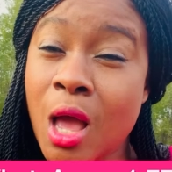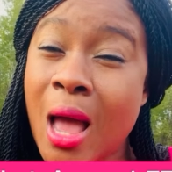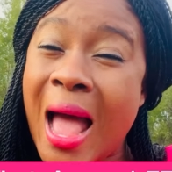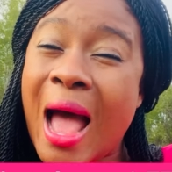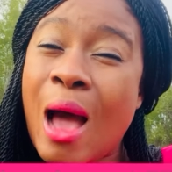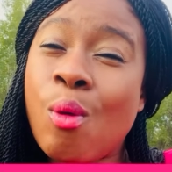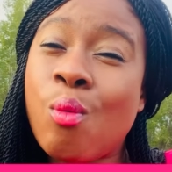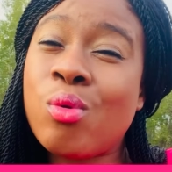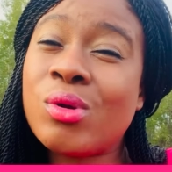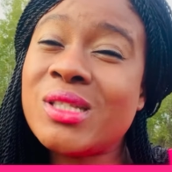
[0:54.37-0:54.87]
I
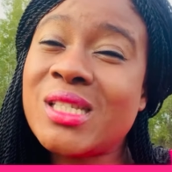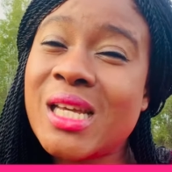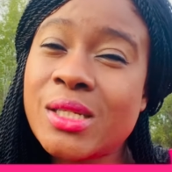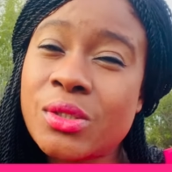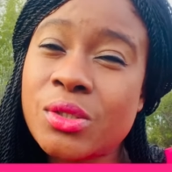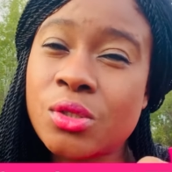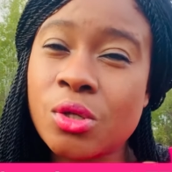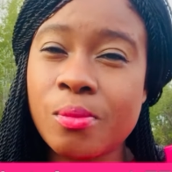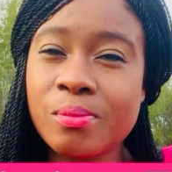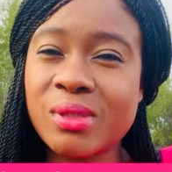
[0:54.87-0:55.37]
wanted
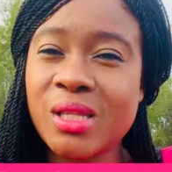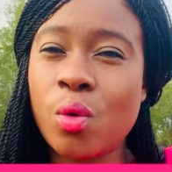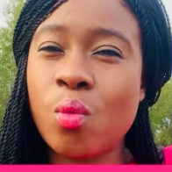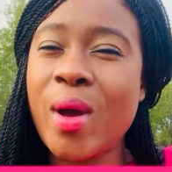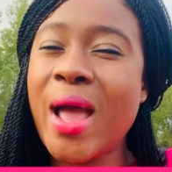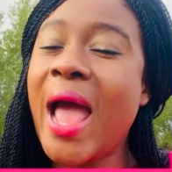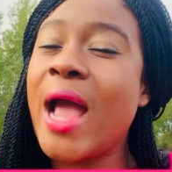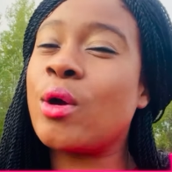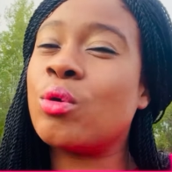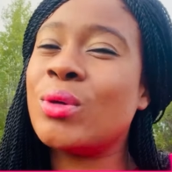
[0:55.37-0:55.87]
something
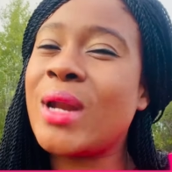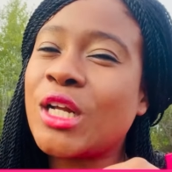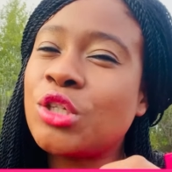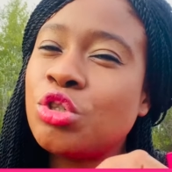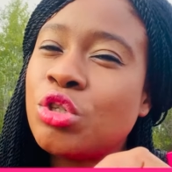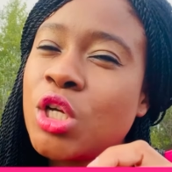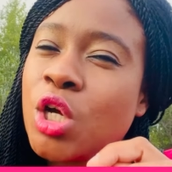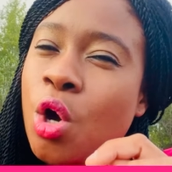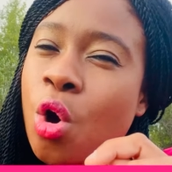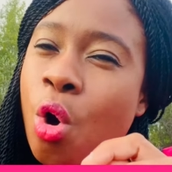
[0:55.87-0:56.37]
where I could
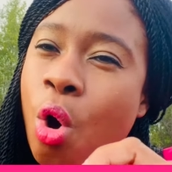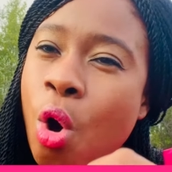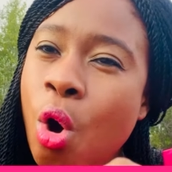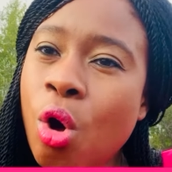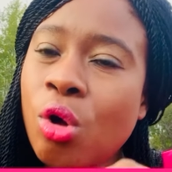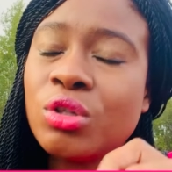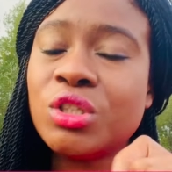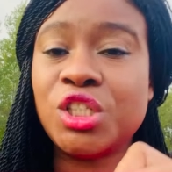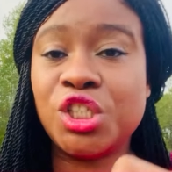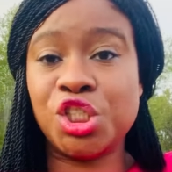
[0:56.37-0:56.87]
actually
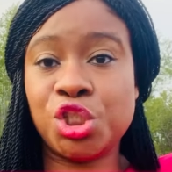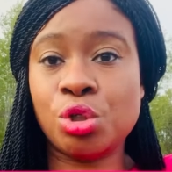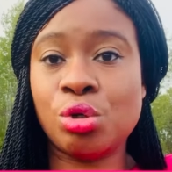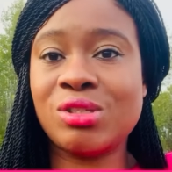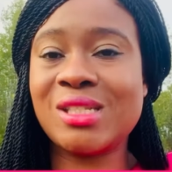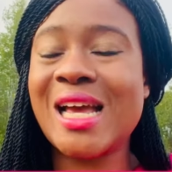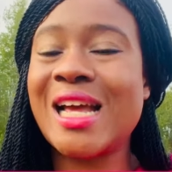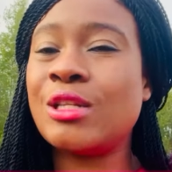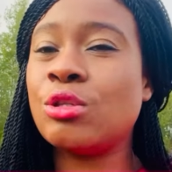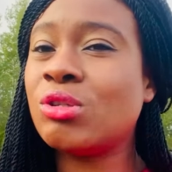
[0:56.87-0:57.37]
call the shots
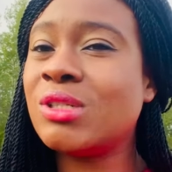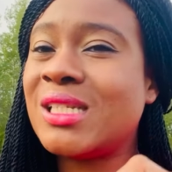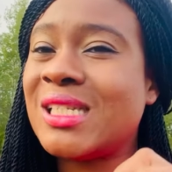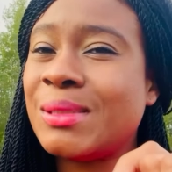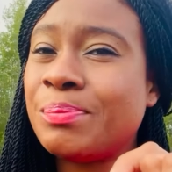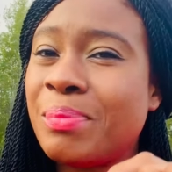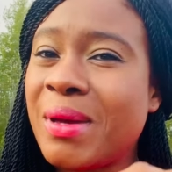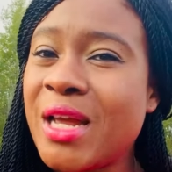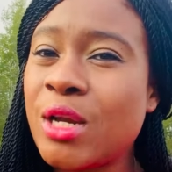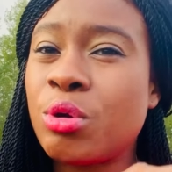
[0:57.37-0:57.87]
and not
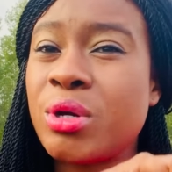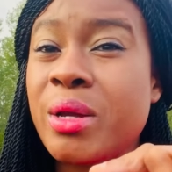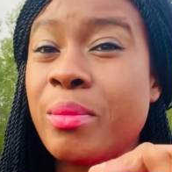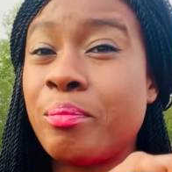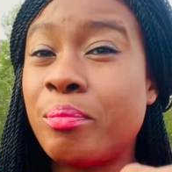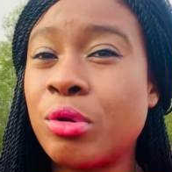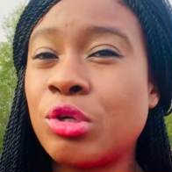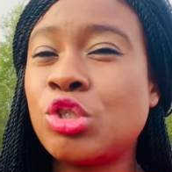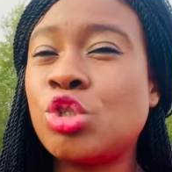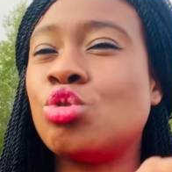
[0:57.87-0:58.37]
depend on a
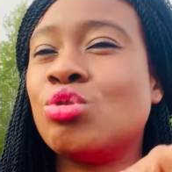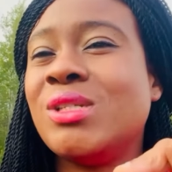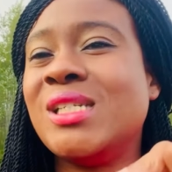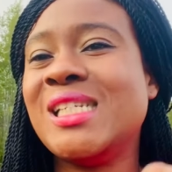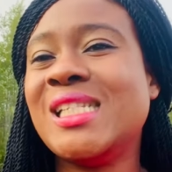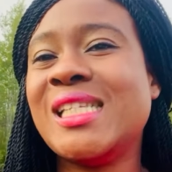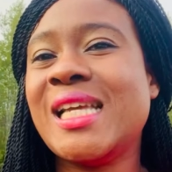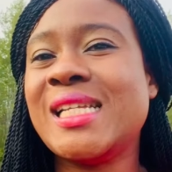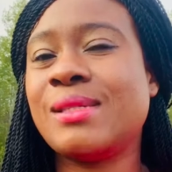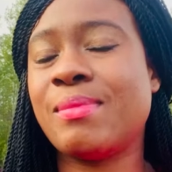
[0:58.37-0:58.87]
boss to
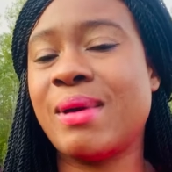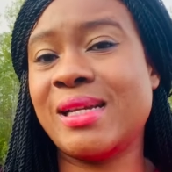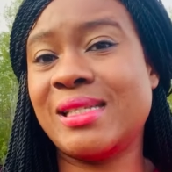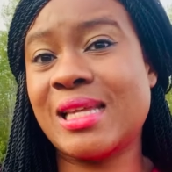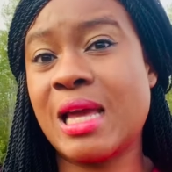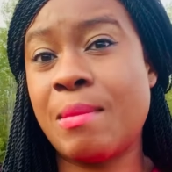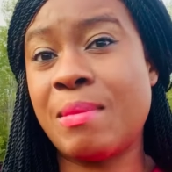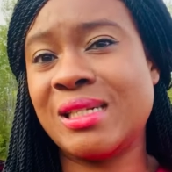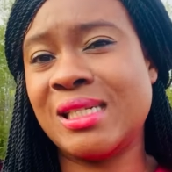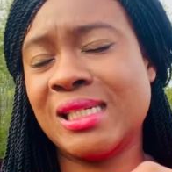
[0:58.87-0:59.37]
dictate my
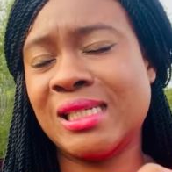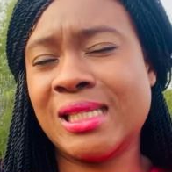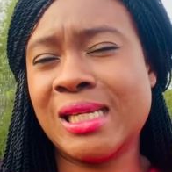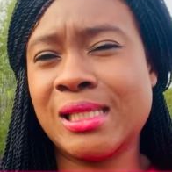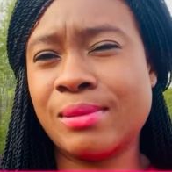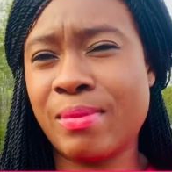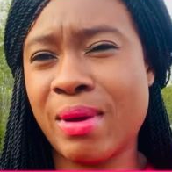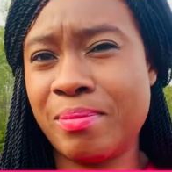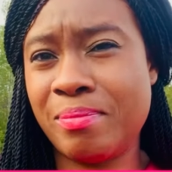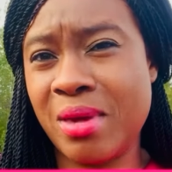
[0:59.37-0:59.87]
time and
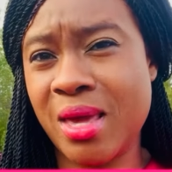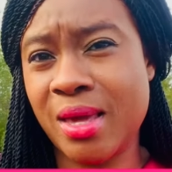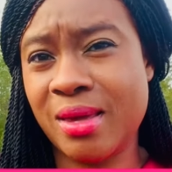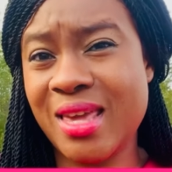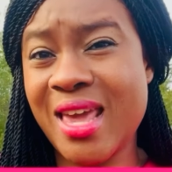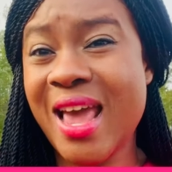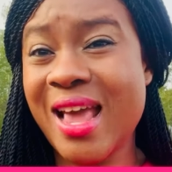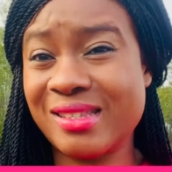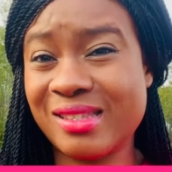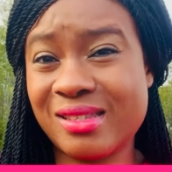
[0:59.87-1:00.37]
dictate my pay.
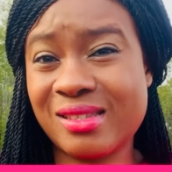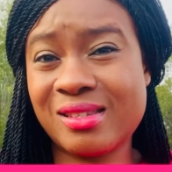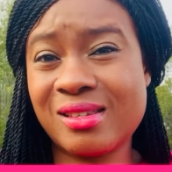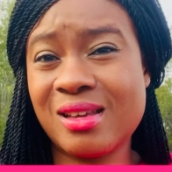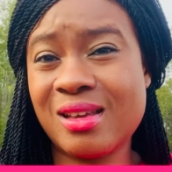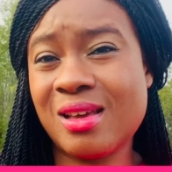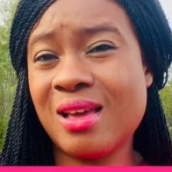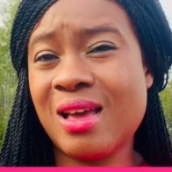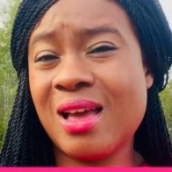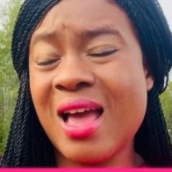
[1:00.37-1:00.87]
Yes,
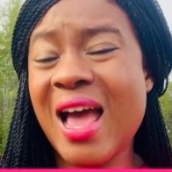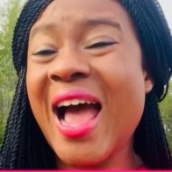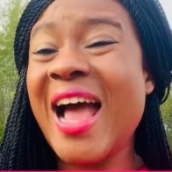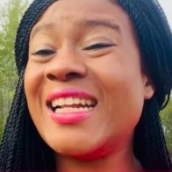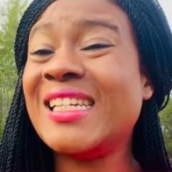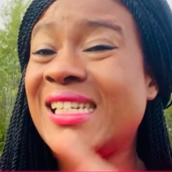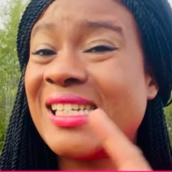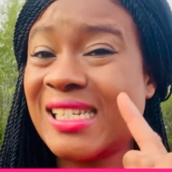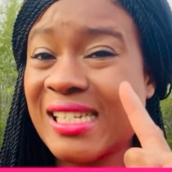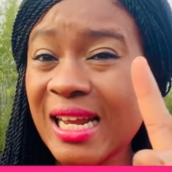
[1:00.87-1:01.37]
I
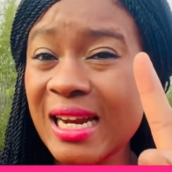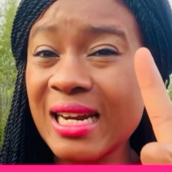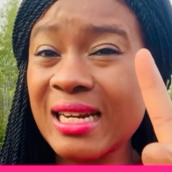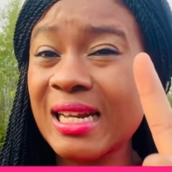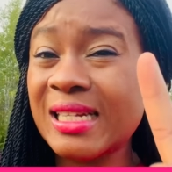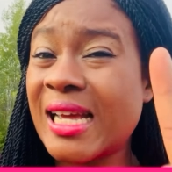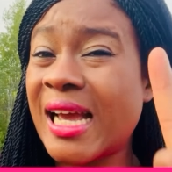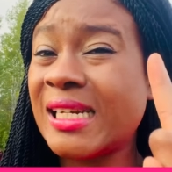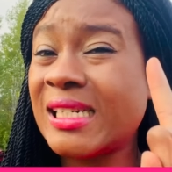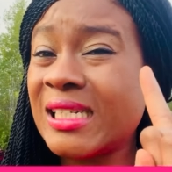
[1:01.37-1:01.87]
decided
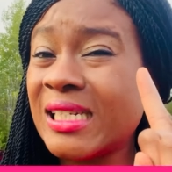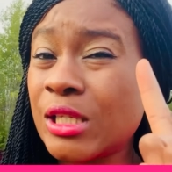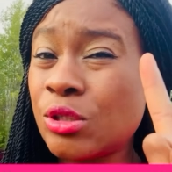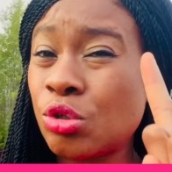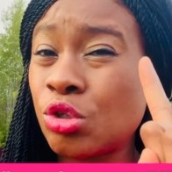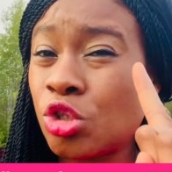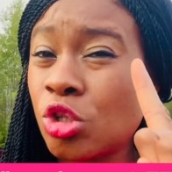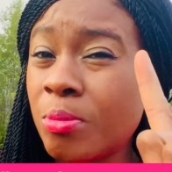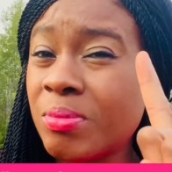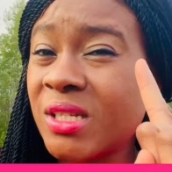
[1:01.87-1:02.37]
that I needed to
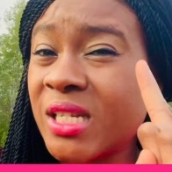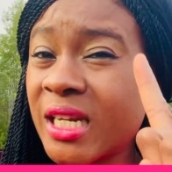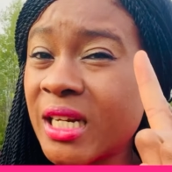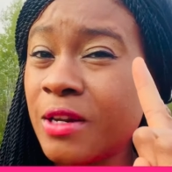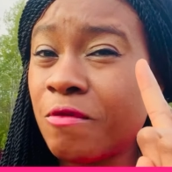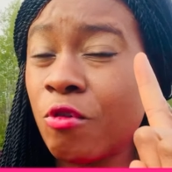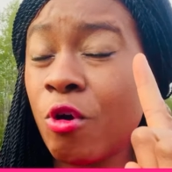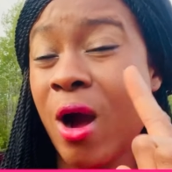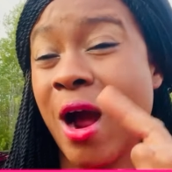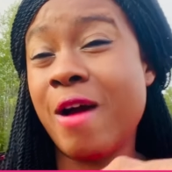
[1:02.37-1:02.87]
stop settling
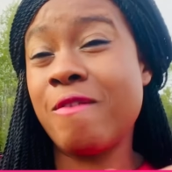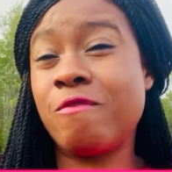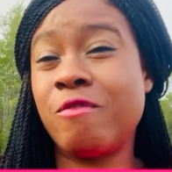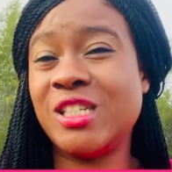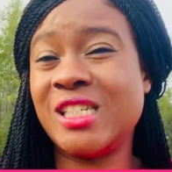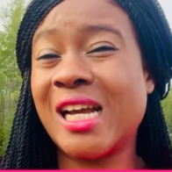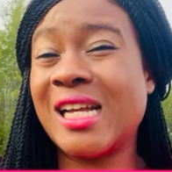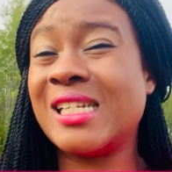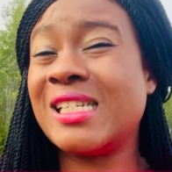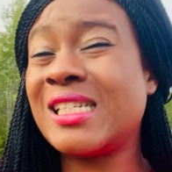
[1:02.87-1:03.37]
for
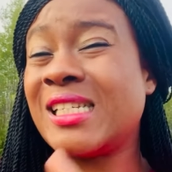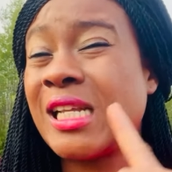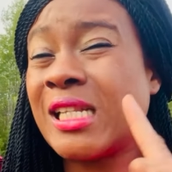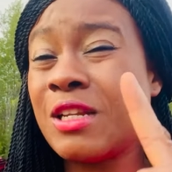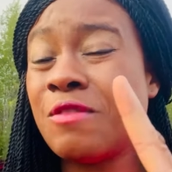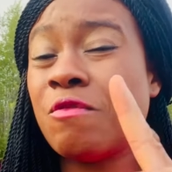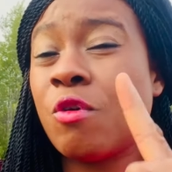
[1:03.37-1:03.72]
average and settling